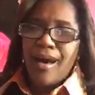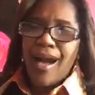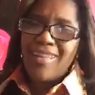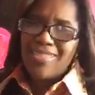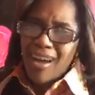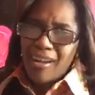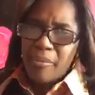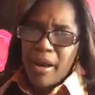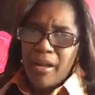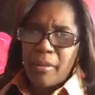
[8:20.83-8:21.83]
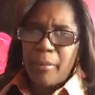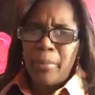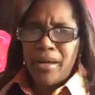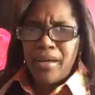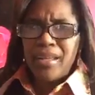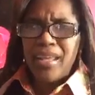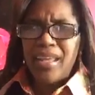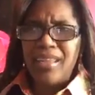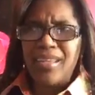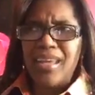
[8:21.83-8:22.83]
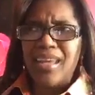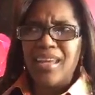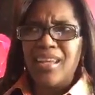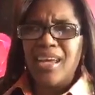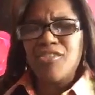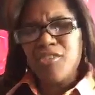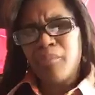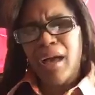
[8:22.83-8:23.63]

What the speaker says: I thought about it, but in the interim,